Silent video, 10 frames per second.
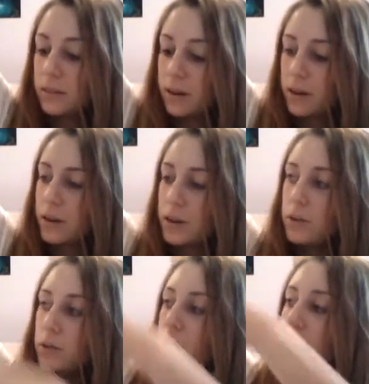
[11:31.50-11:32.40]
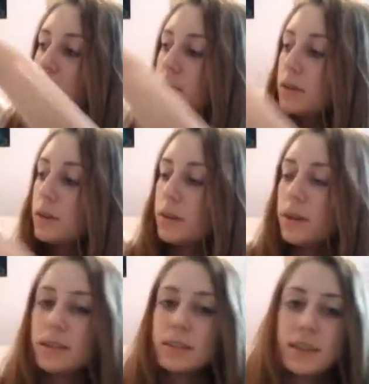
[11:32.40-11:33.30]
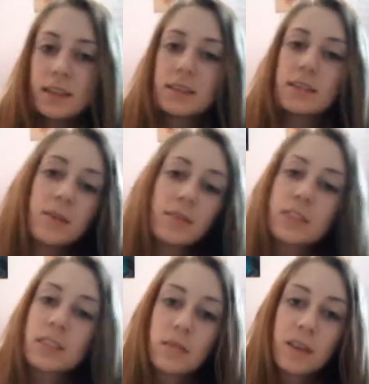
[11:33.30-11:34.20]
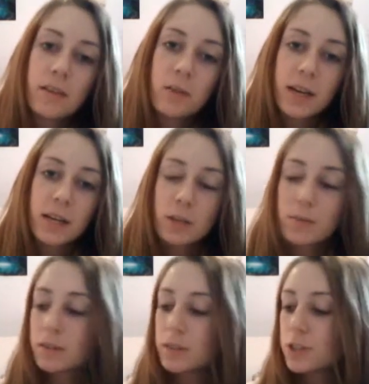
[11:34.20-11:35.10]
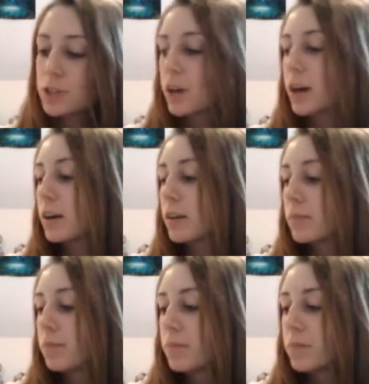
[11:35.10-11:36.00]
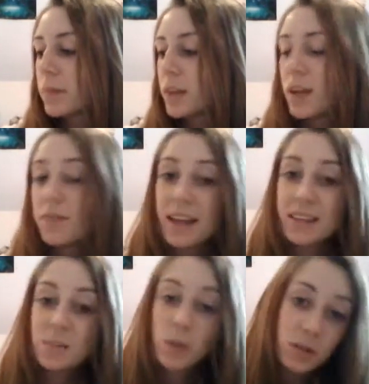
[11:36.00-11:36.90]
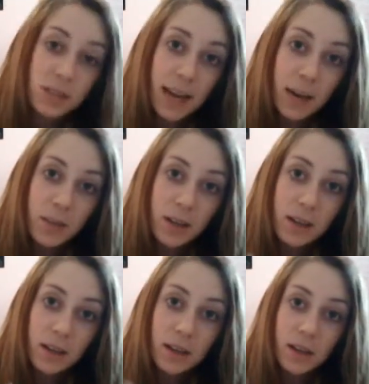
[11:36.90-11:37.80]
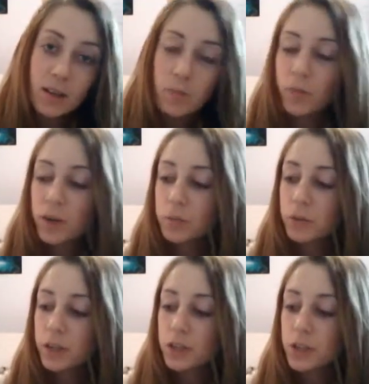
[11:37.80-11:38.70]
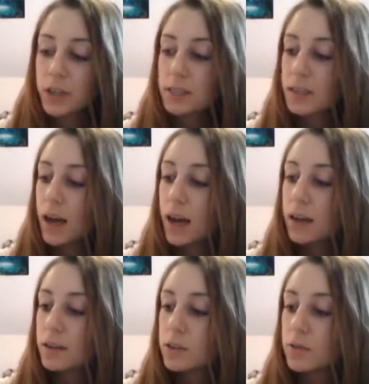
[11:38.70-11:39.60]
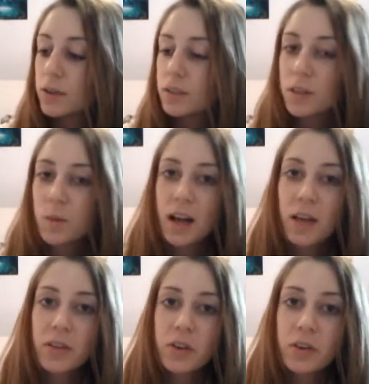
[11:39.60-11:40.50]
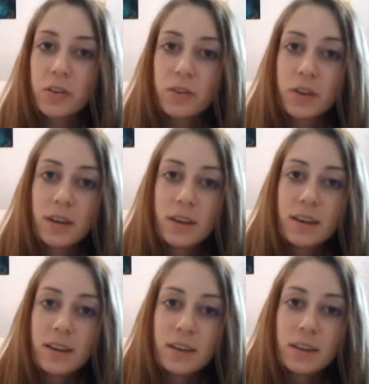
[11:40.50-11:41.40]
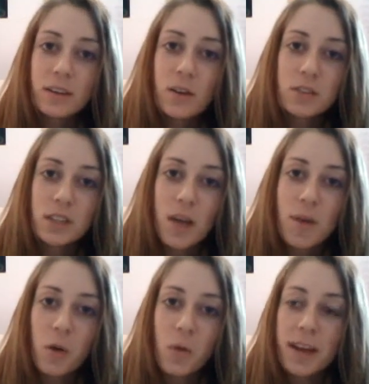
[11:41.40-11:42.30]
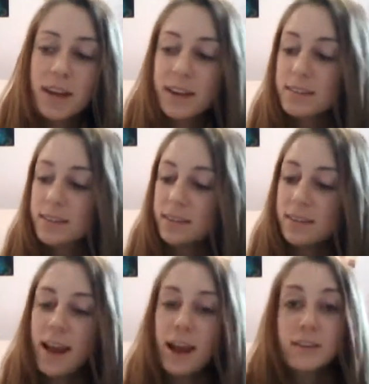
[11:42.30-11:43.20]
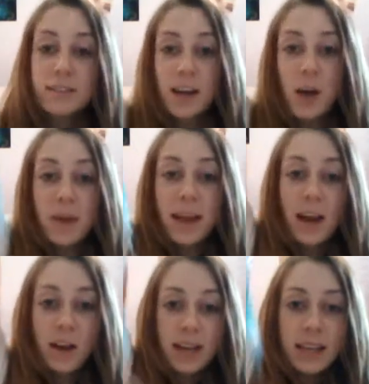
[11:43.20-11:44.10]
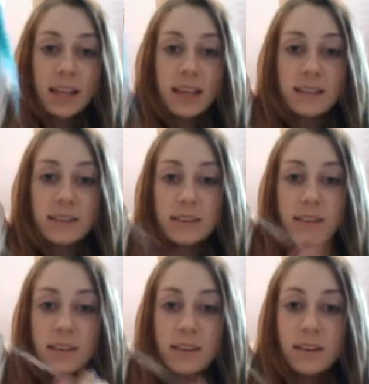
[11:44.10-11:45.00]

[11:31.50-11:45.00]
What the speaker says: Darn you. See, this is my first time ever having wigs, so I'm not really sure if that's supposed to happen, but I'm pretty sure it's not. So if there's someone out there who knows a lot about wigs and the hair's coming out like this,